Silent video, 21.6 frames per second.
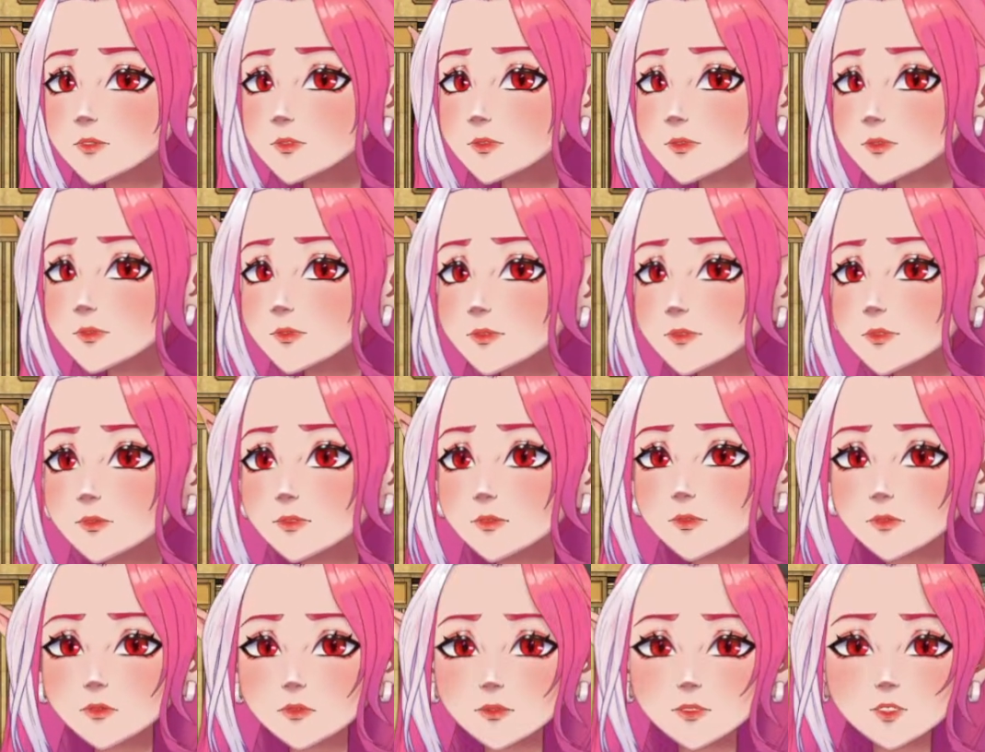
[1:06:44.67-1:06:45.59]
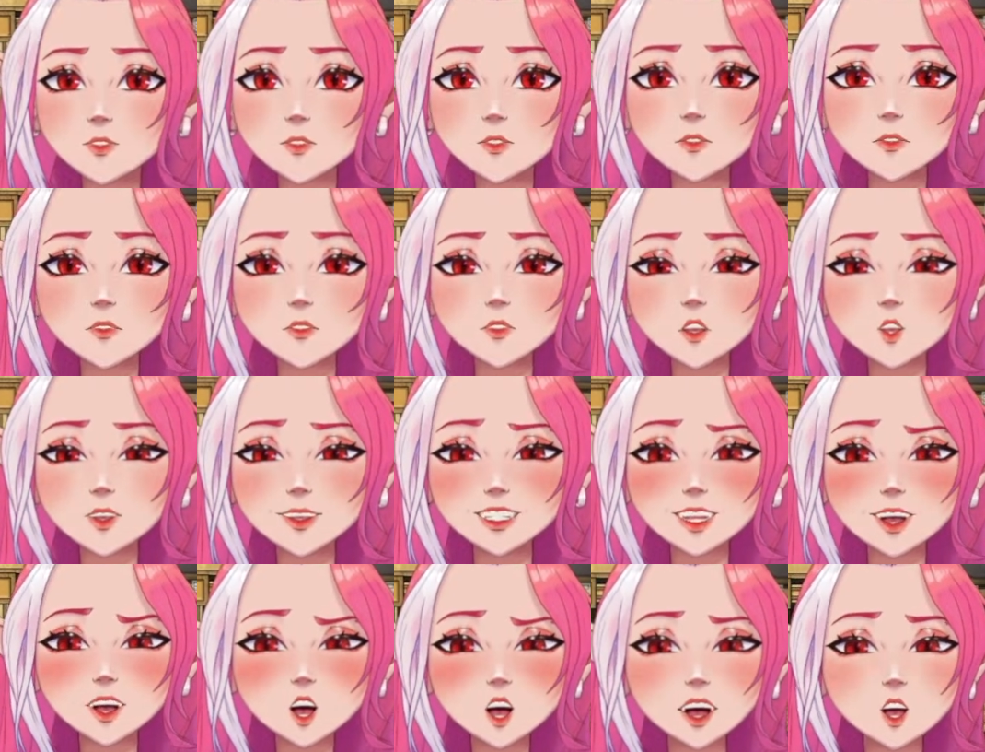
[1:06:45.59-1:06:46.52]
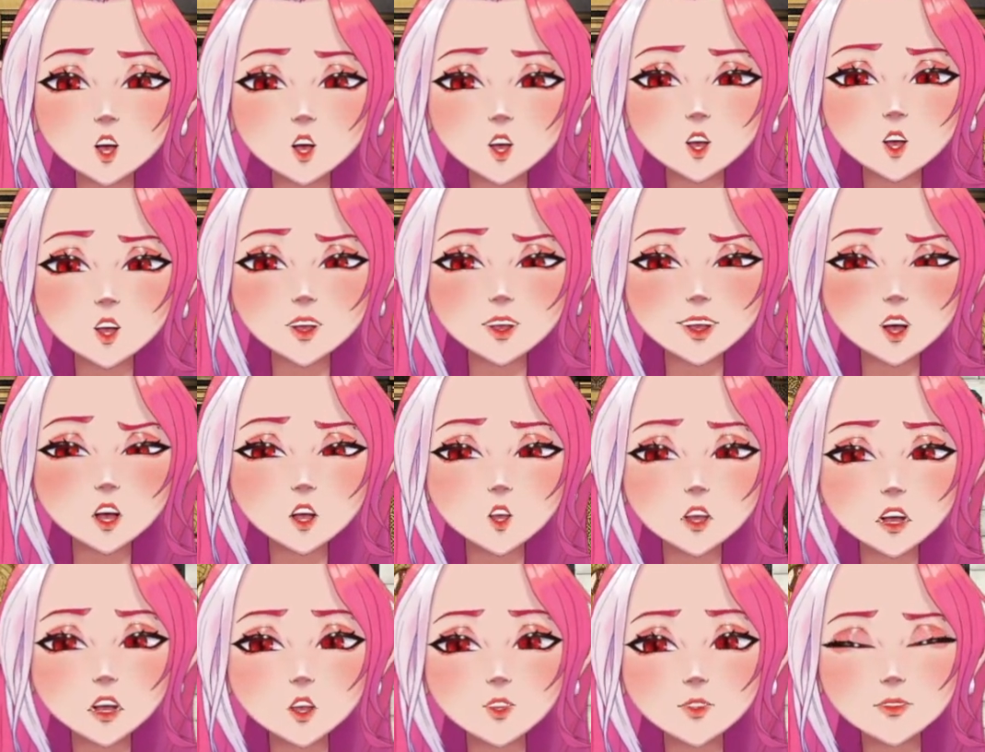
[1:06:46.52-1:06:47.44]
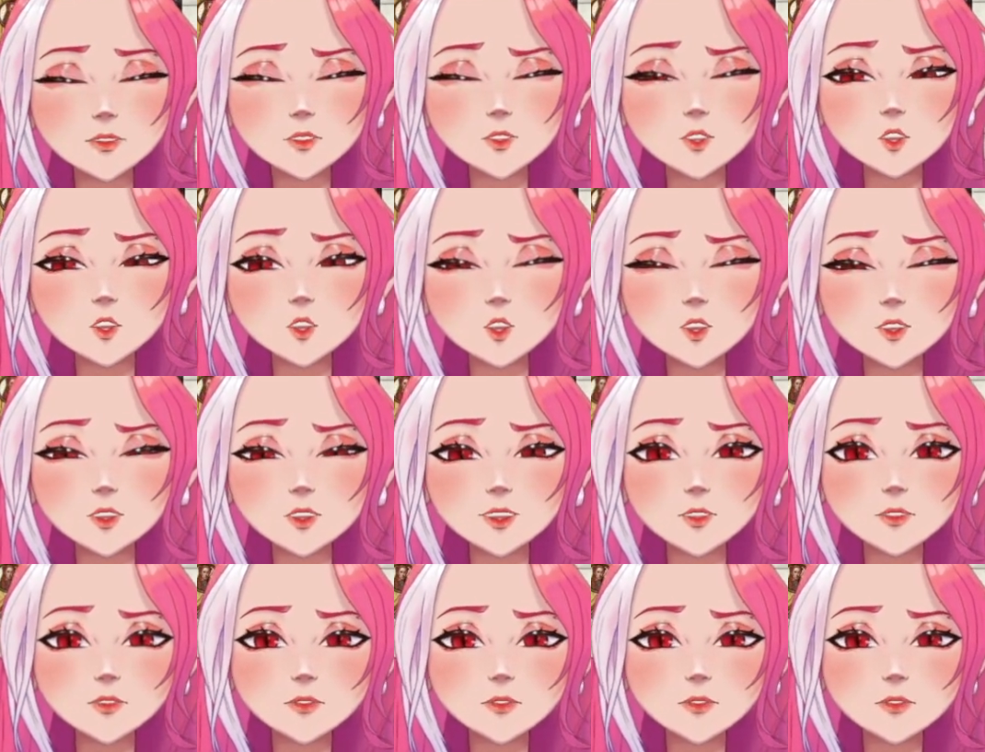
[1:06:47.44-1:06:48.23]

Alright. One thing I am a little sad about is